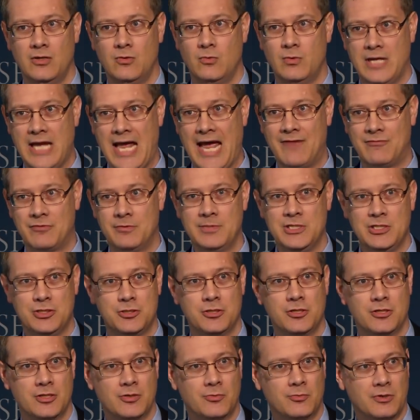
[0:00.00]
we have to be
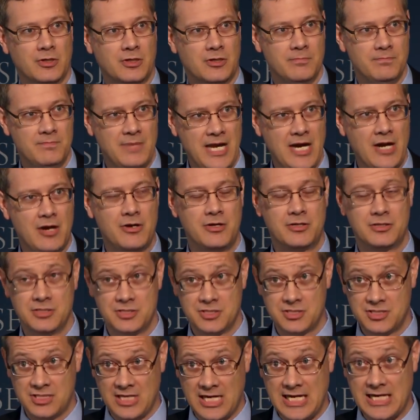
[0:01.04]
sure that we're comparing the
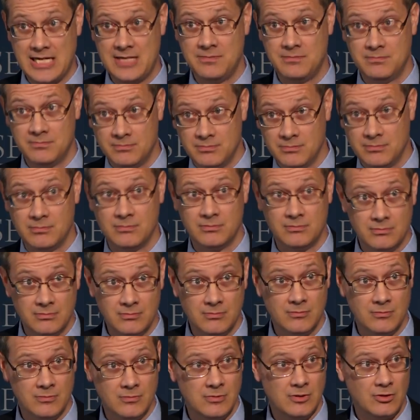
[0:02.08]
same
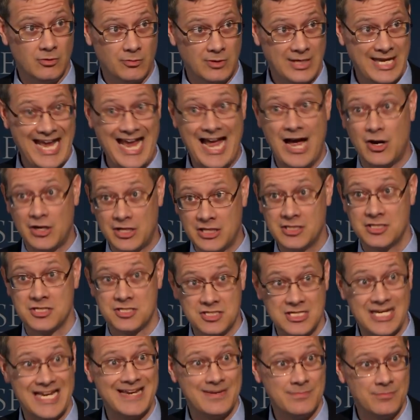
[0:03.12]
we're counting the
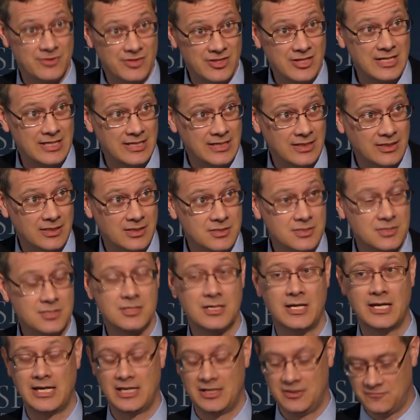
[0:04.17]
same things,
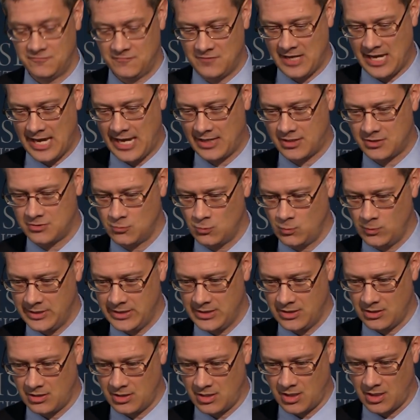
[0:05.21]
and in fact,
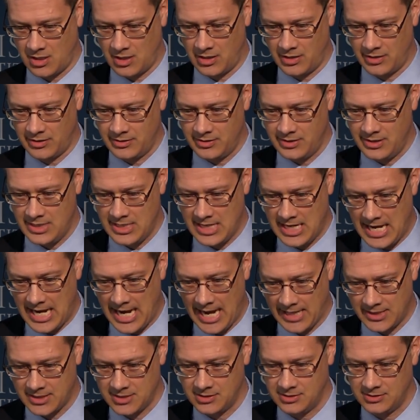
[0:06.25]
we are
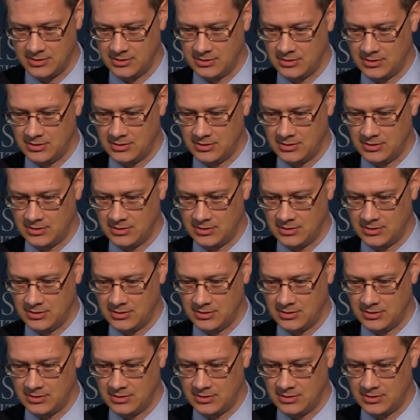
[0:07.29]
not.